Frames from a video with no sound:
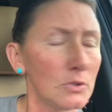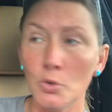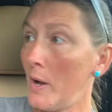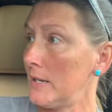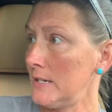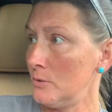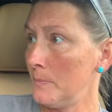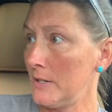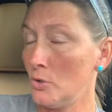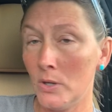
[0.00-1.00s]
Do I need to
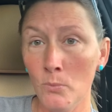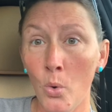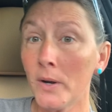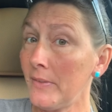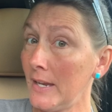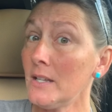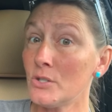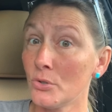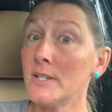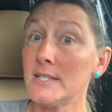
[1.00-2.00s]
be doing more? And the
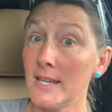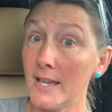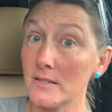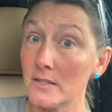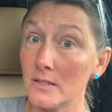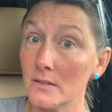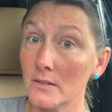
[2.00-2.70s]
answer is yes.